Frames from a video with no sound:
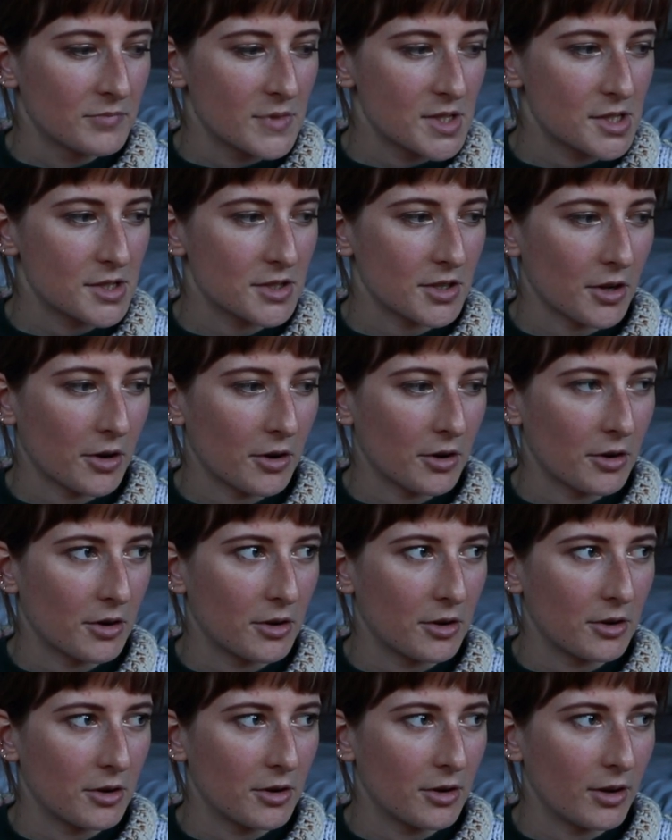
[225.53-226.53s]

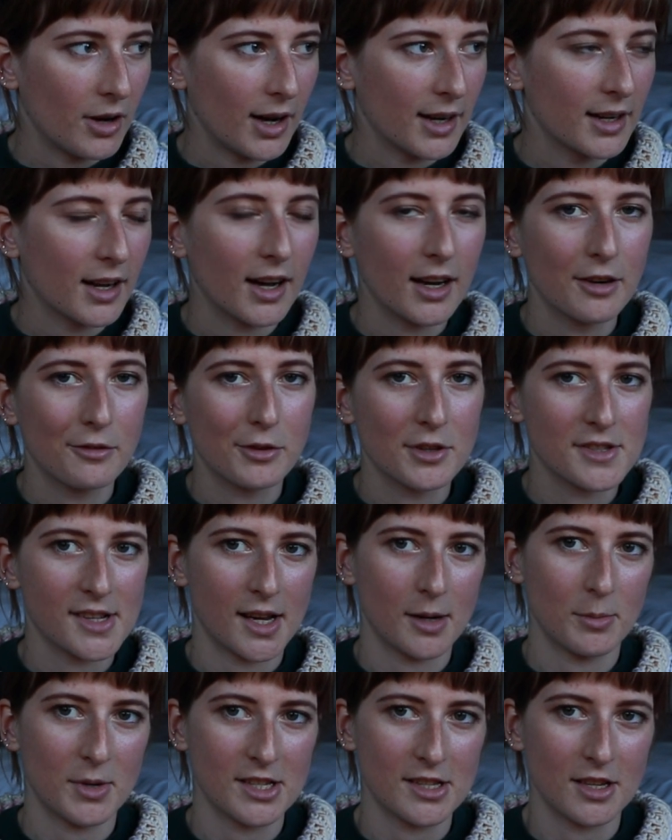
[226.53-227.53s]
So I'd kind of
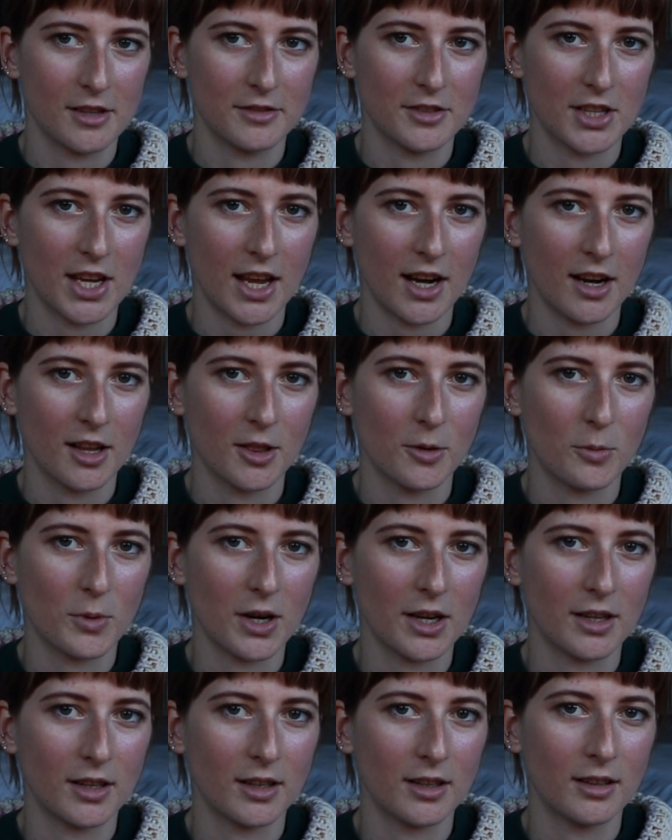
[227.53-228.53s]
resigned myself to getting the
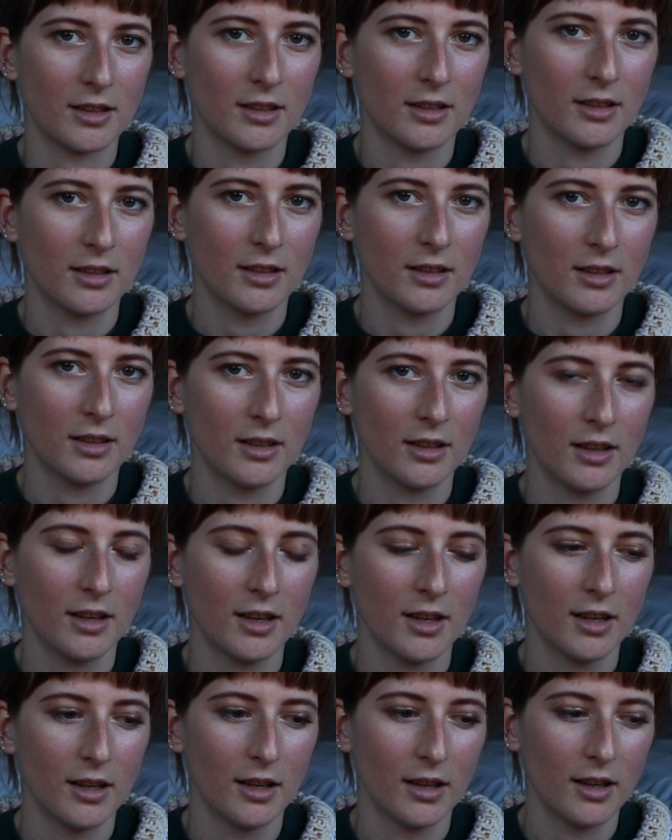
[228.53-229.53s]
one
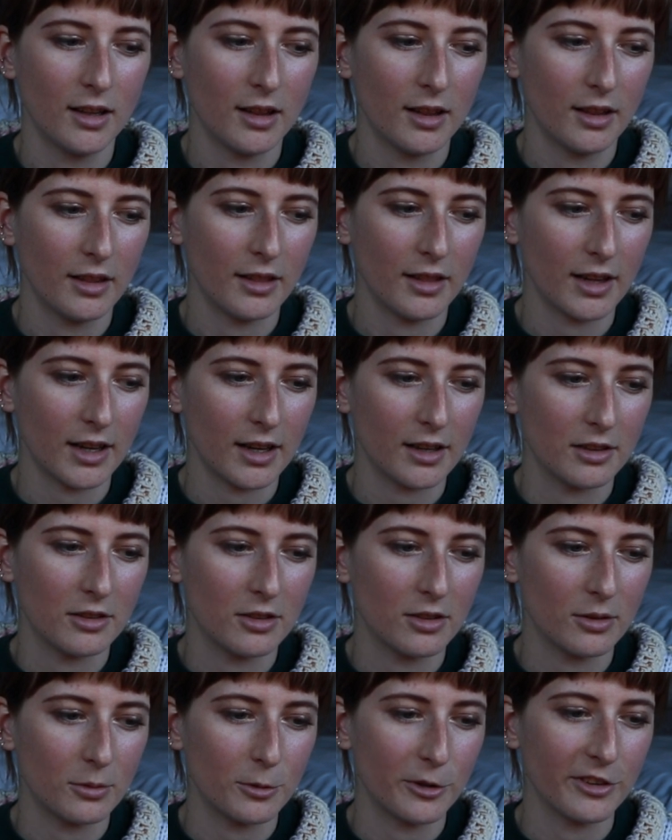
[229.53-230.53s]

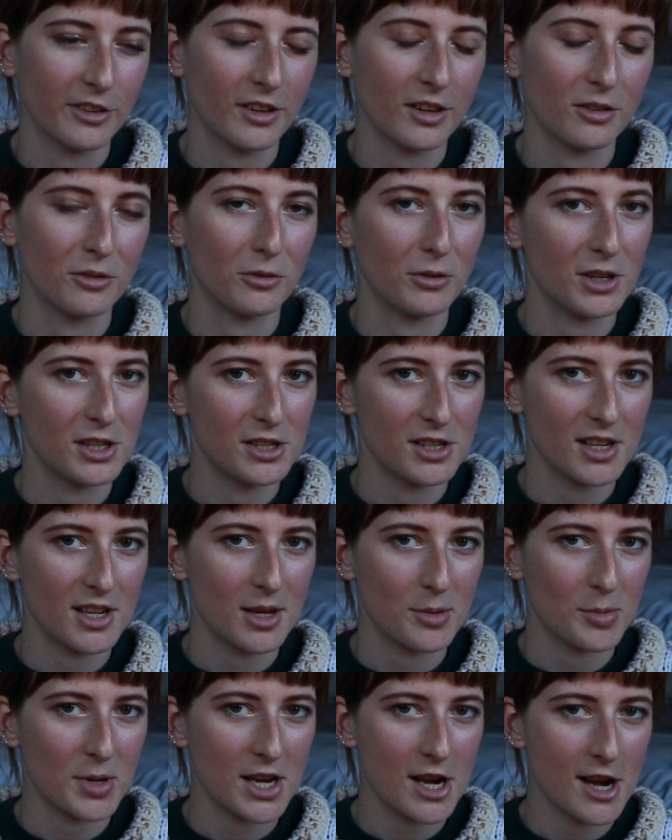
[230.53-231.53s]
that wasn't as
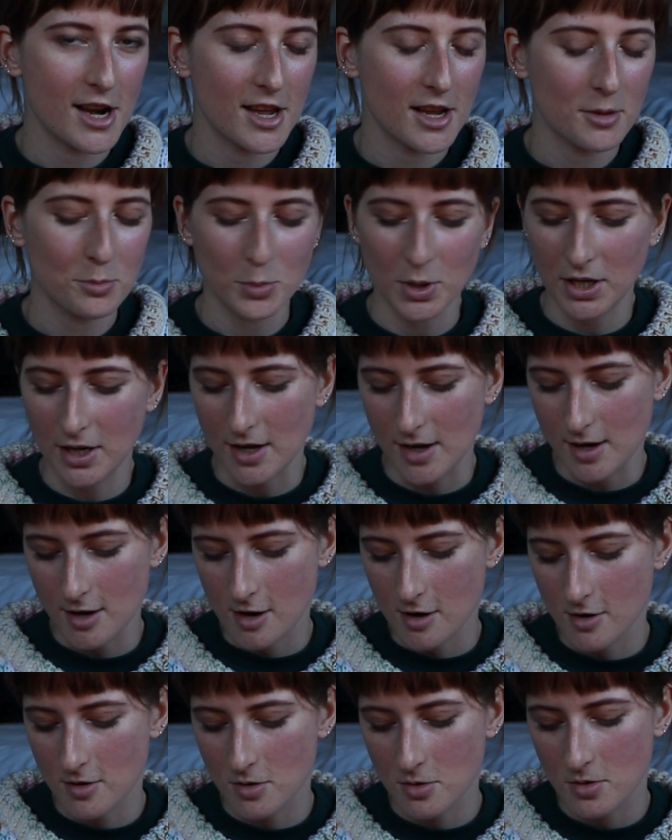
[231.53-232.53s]
visually appealing, but
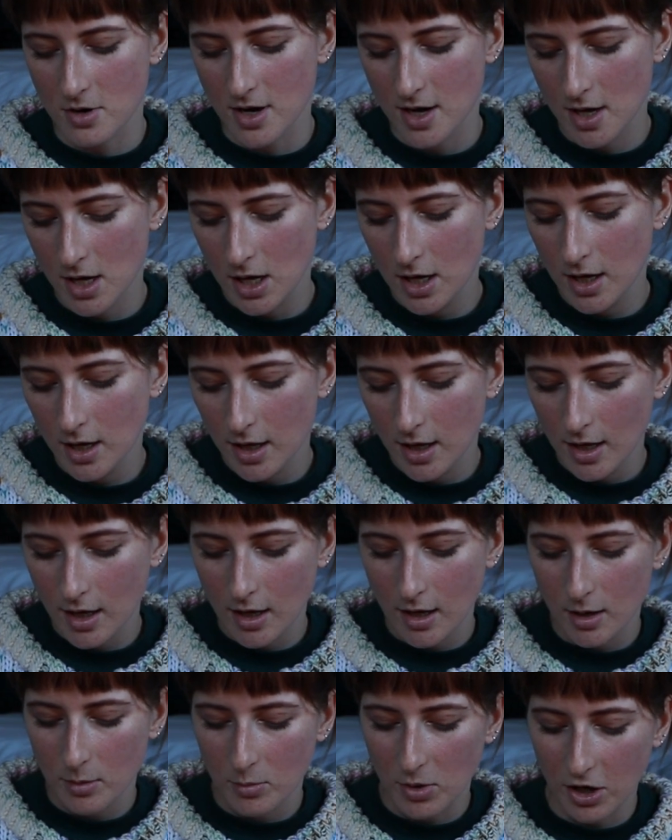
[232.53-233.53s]
now,
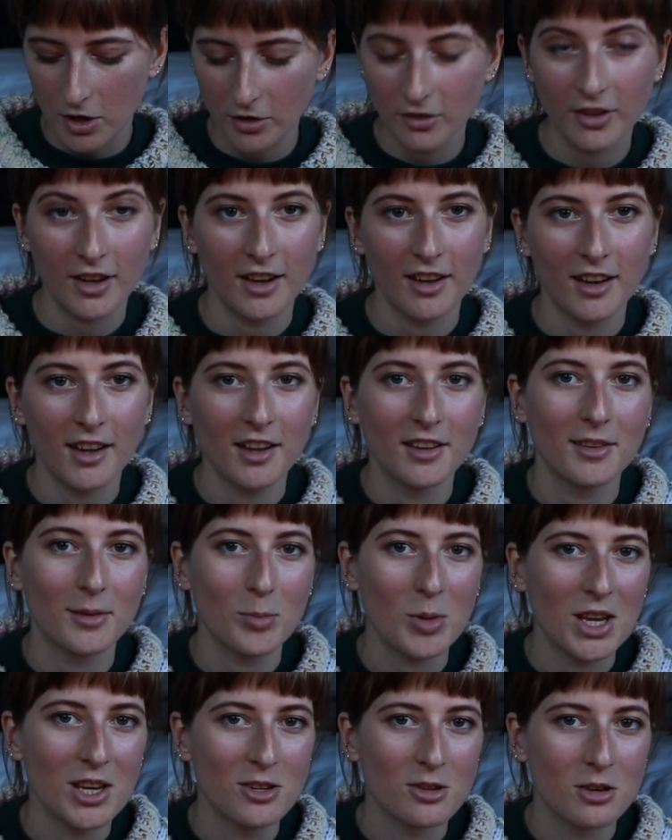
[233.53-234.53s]
because I can
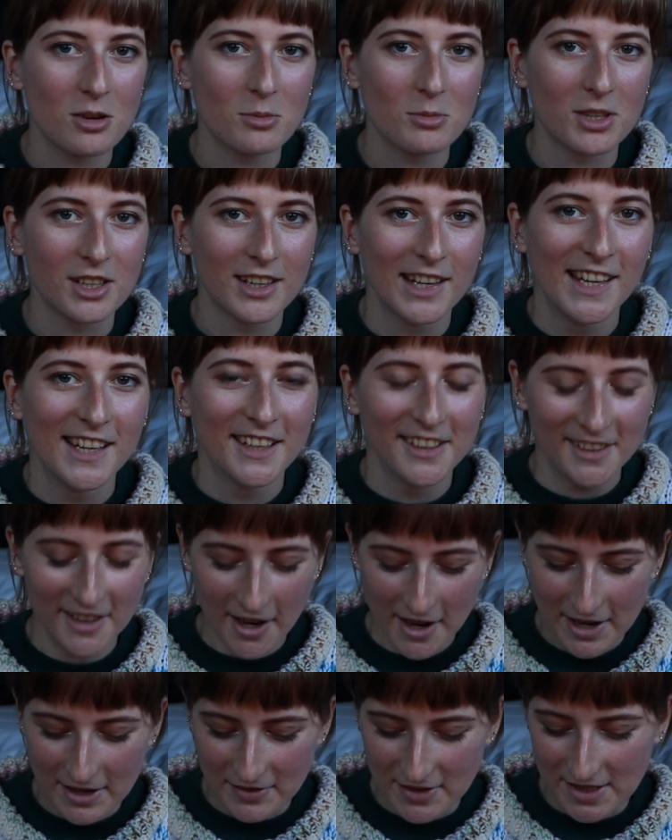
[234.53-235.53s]
speak German,
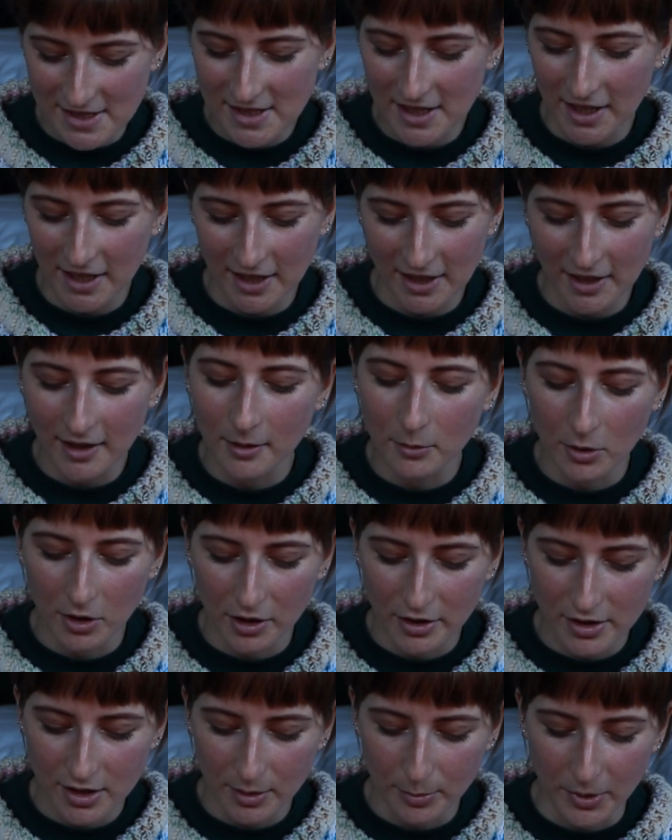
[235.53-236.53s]
I have decided I'm
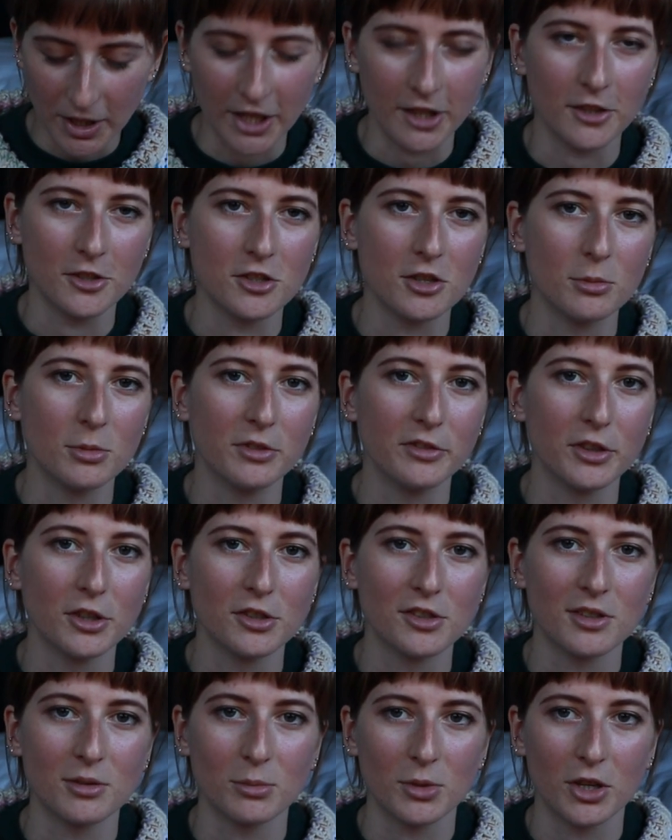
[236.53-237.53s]
going to buy the German
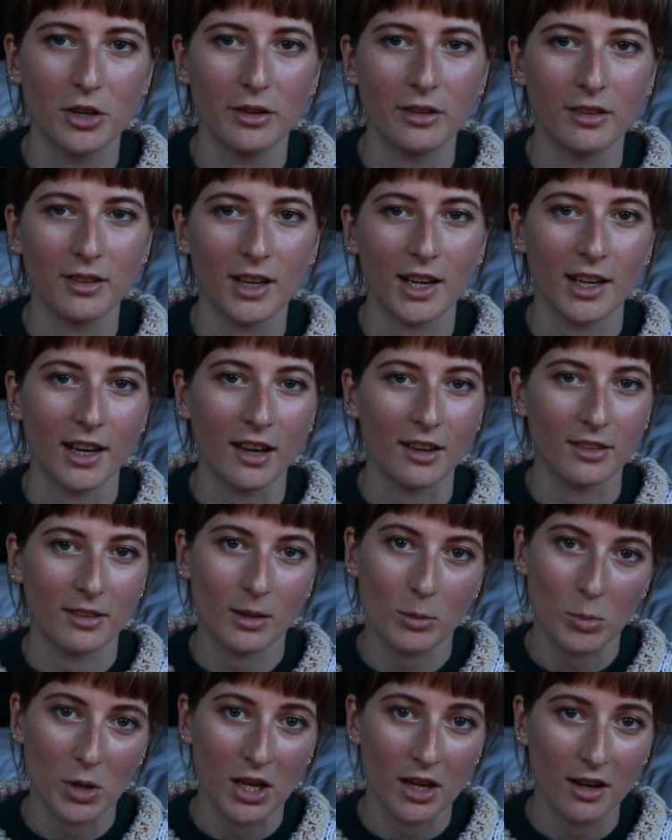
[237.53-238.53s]
version because that
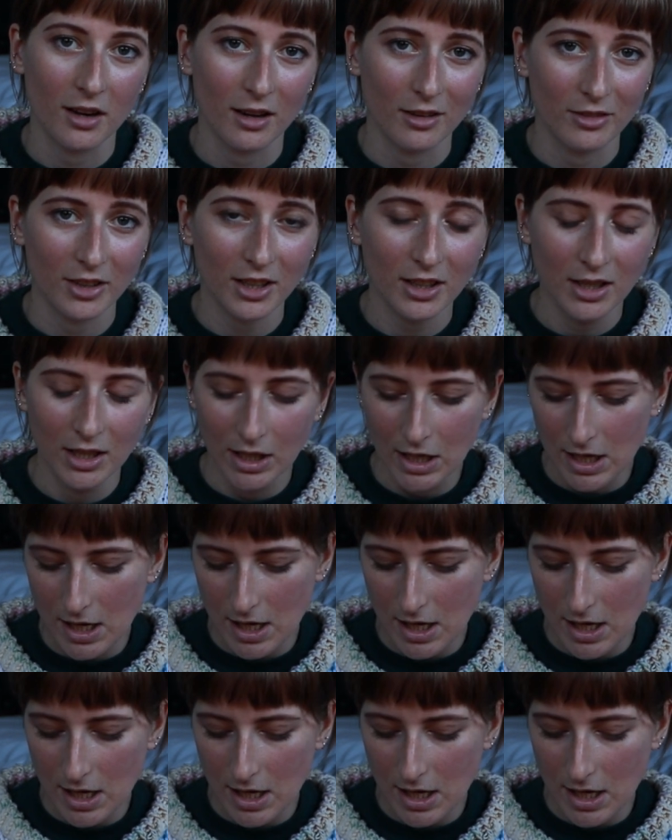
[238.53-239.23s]
has the pink cover,